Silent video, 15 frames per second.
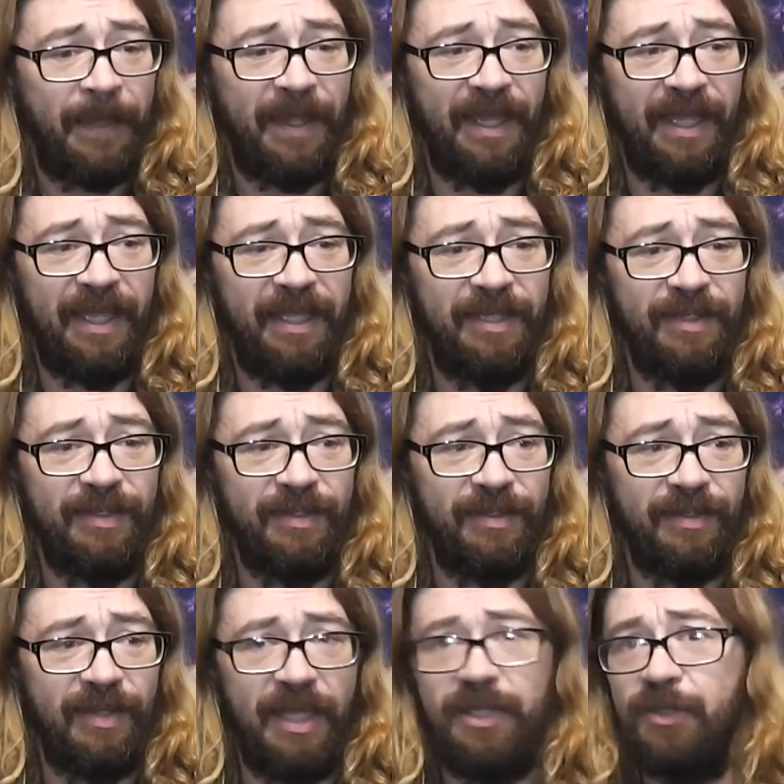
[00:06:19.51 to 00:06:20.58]

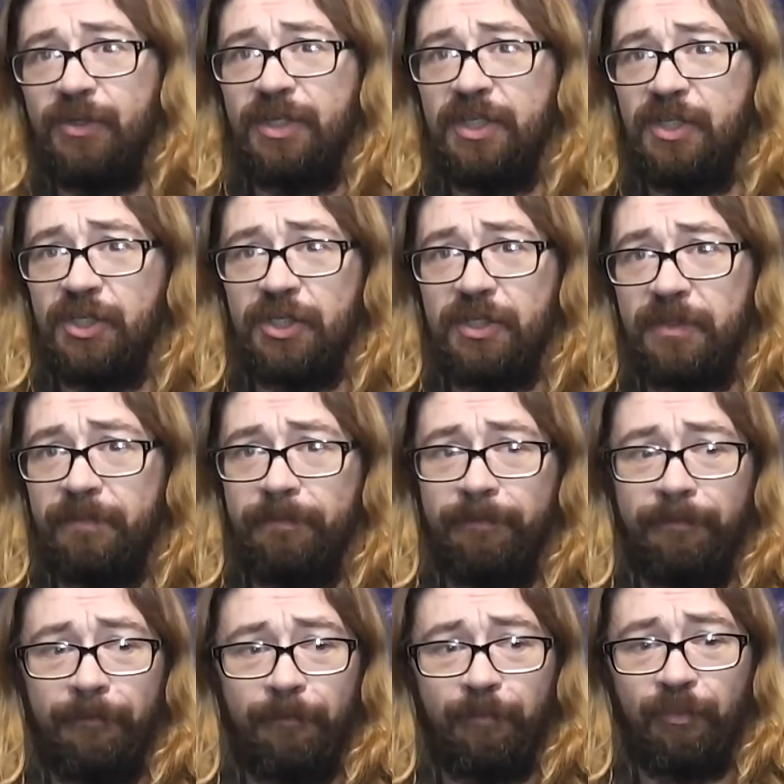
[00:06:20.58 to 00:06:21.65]
And then you can just
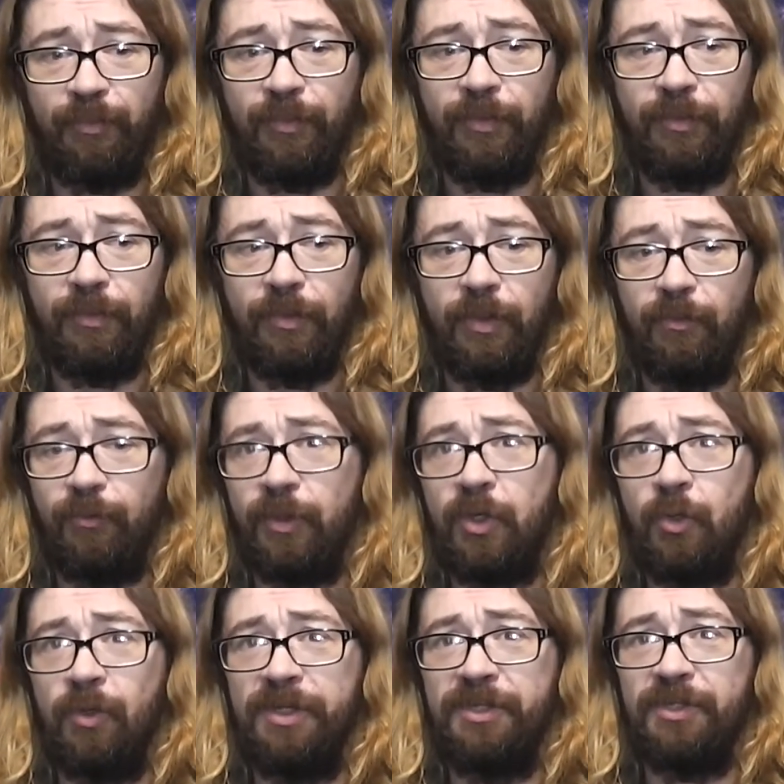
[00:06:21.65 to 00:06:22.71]

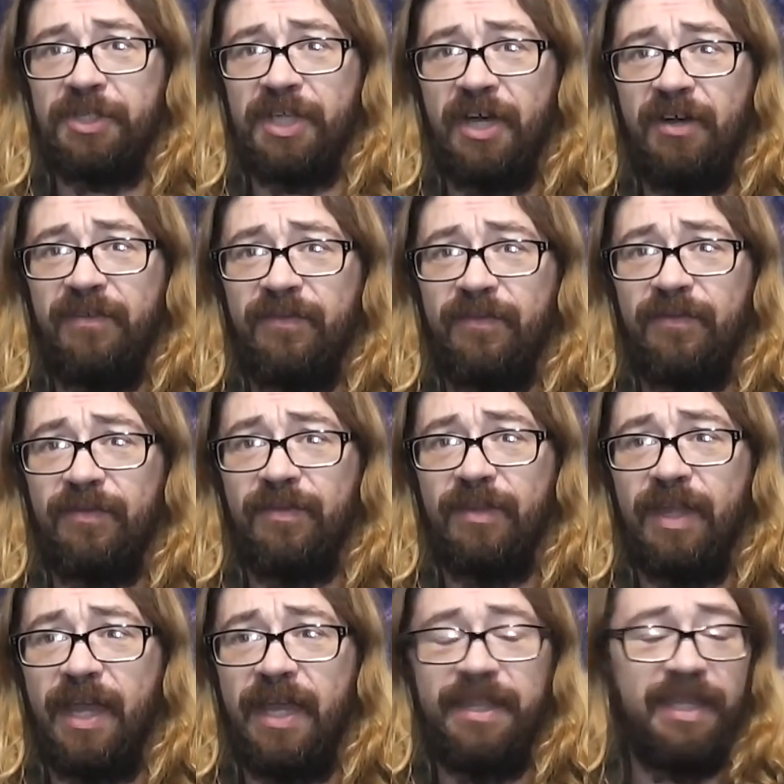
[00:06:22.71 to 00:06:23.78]
record yourself
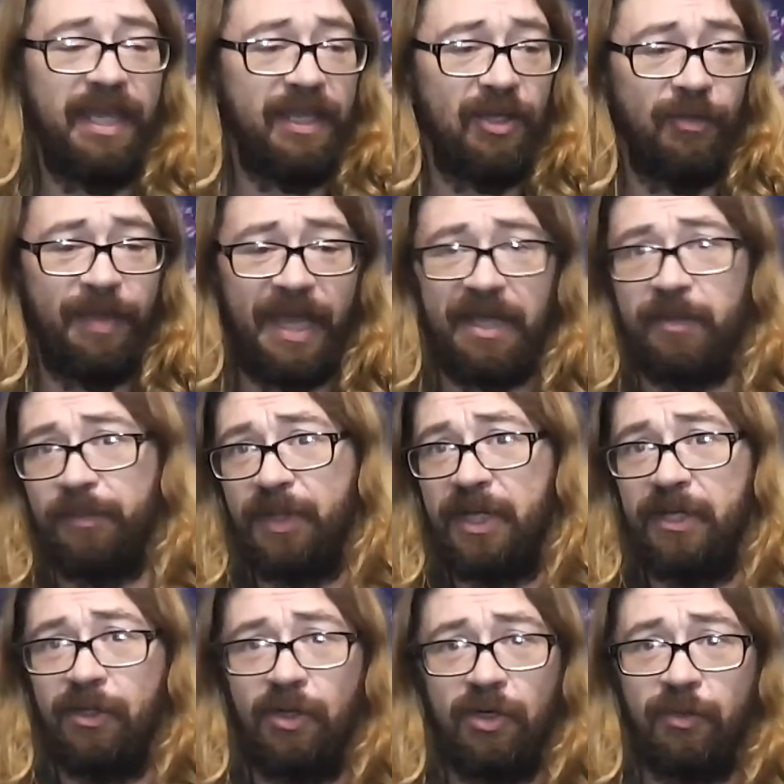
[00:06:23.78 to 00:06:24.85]
and then go back and
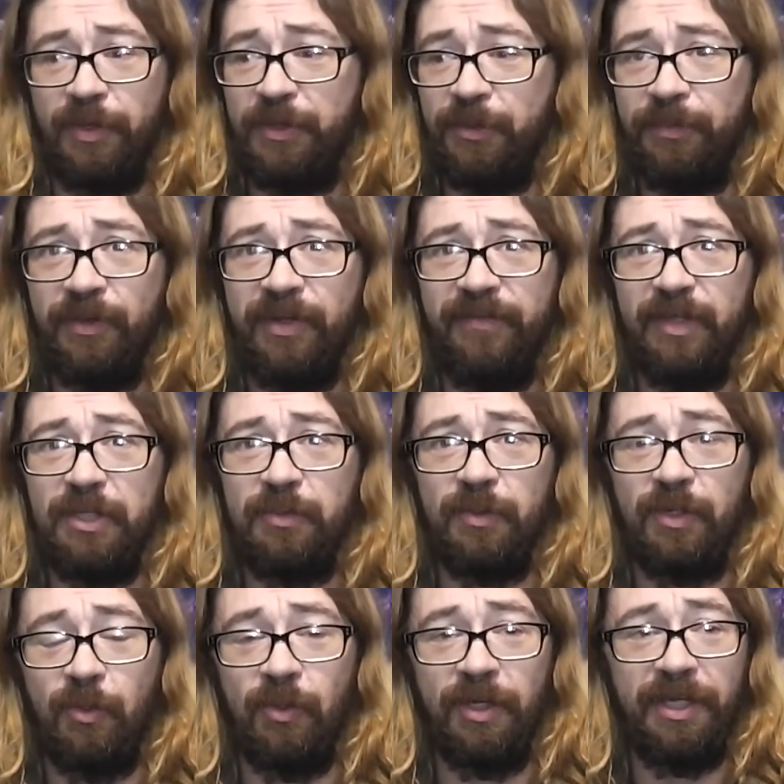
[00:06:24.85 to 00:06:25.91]
play along with your previous
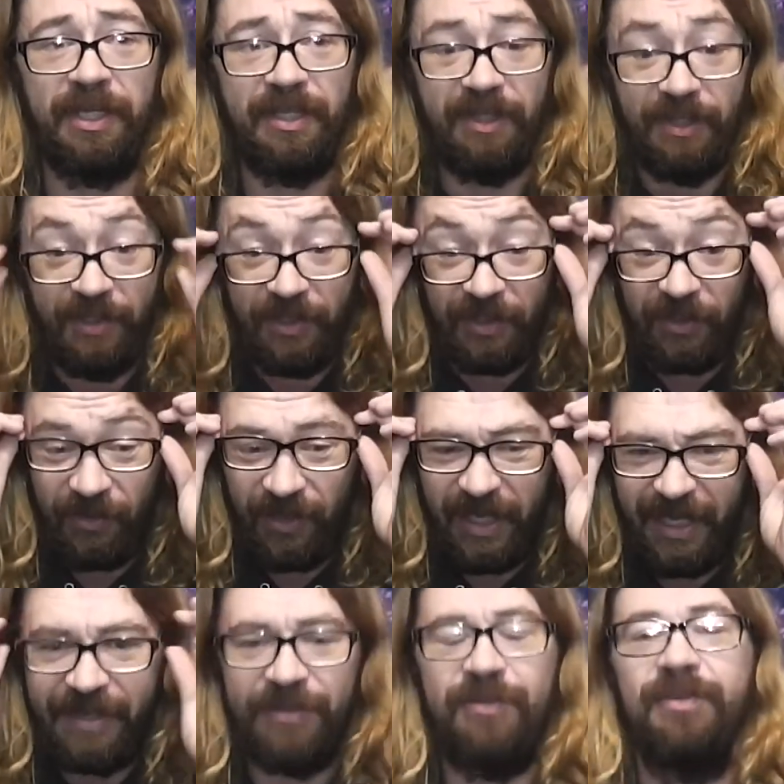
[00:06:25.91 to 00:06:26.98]
recording. You can learn
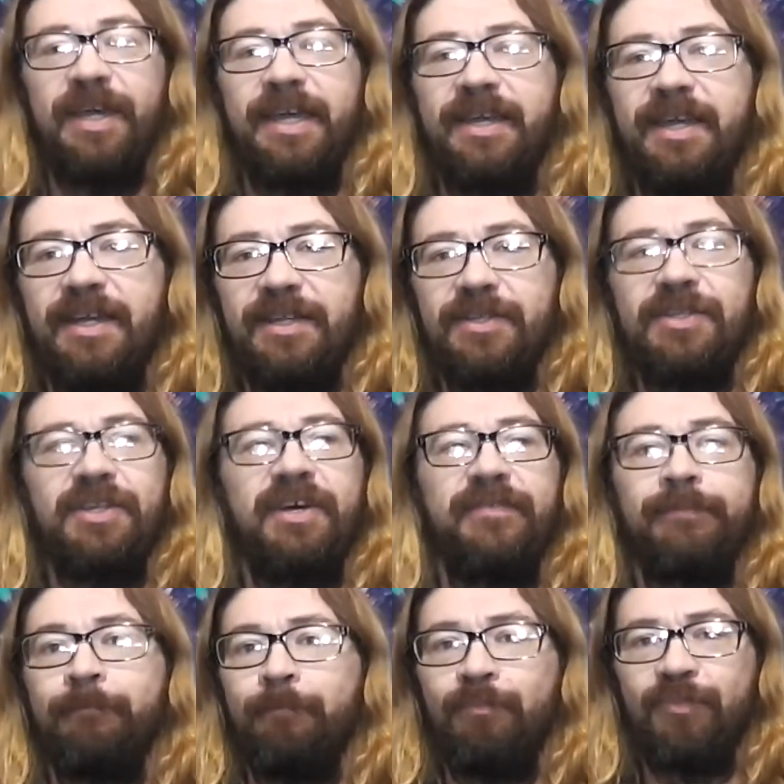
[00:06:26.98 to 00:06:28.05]
how to do that kind of
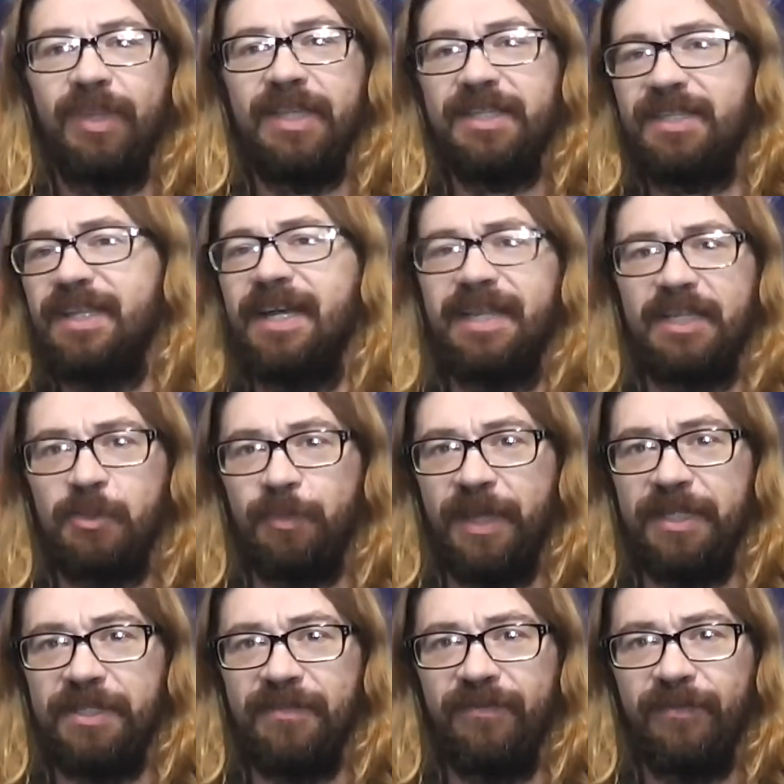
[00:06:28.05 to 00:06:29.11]
stuff. It's not
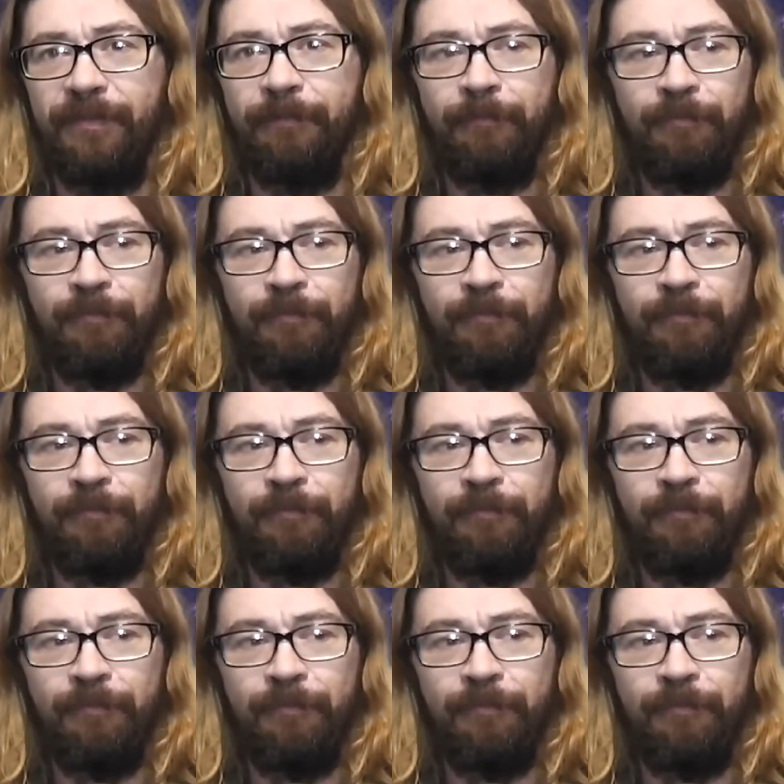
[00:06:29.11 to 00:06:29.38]
expensive.